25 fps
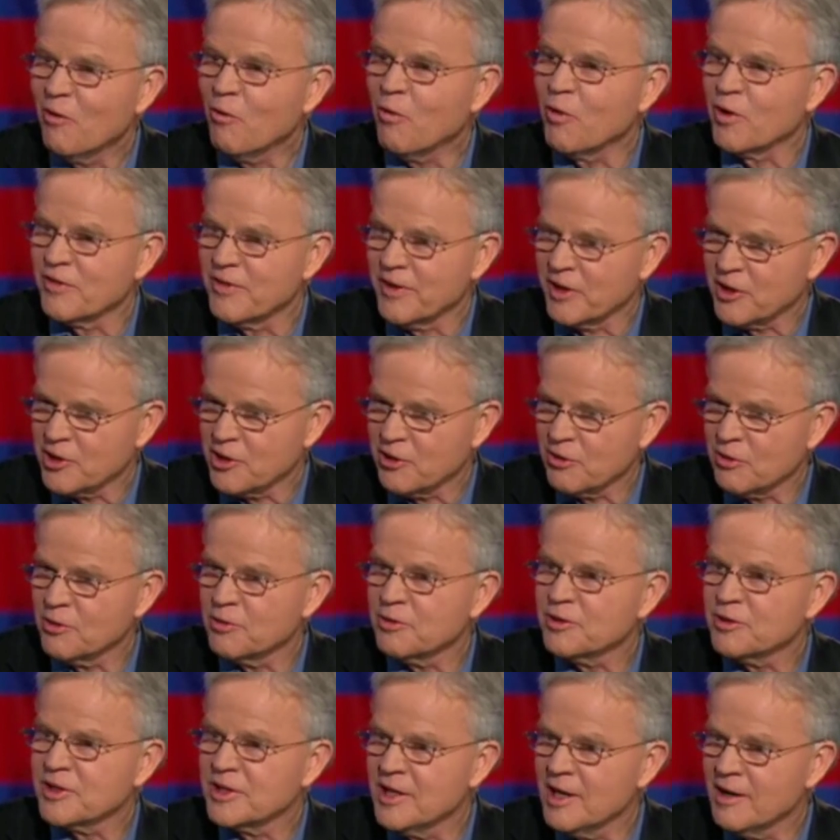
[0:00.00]
where the
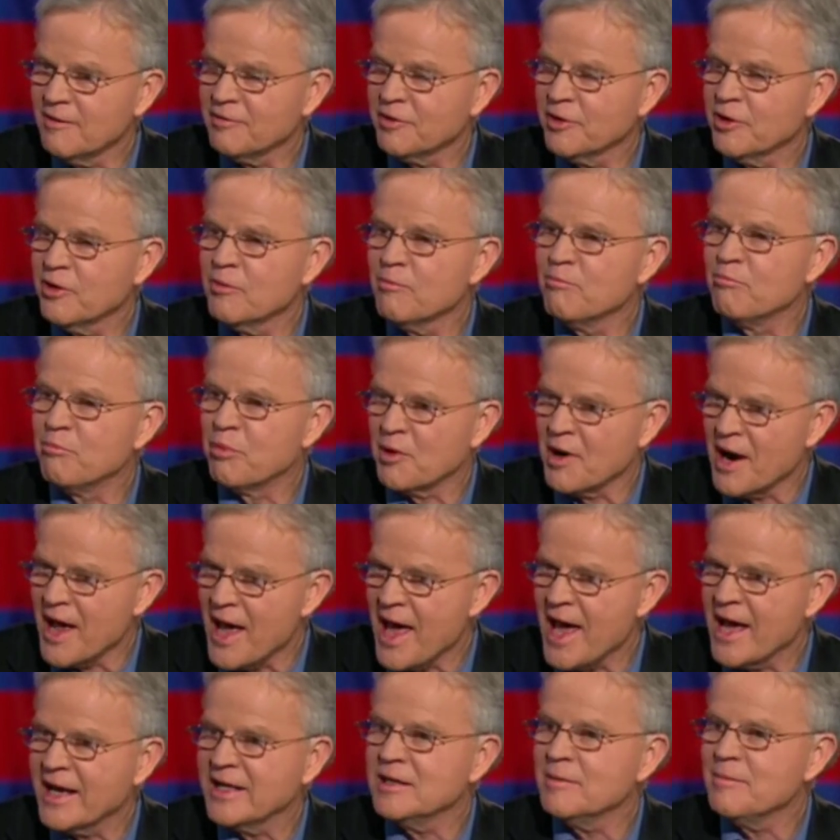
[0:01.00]
current governor
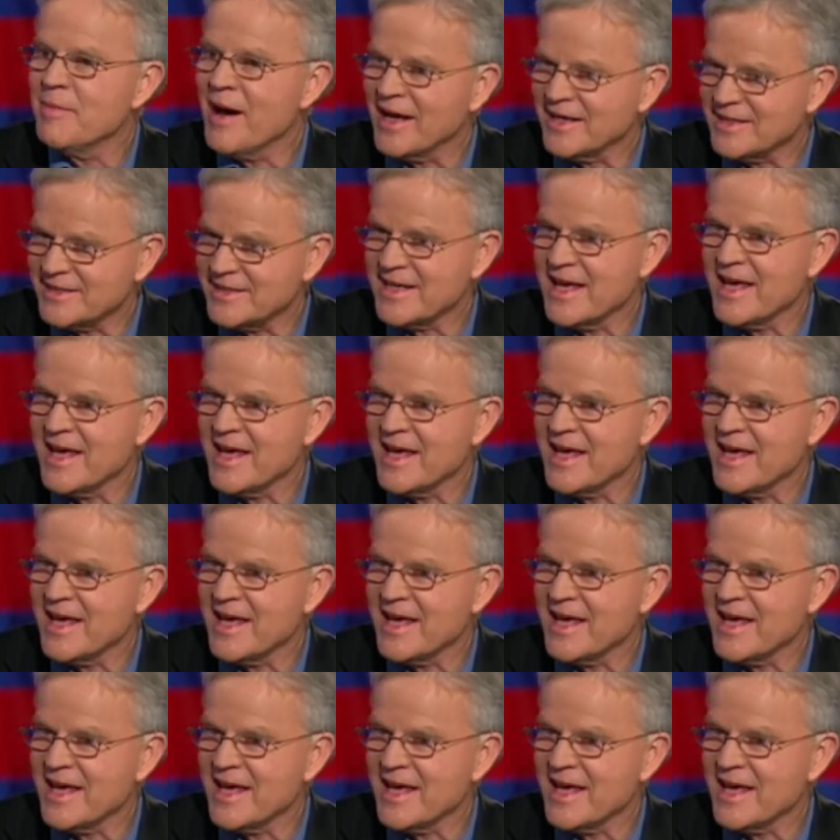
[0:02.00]
bragged about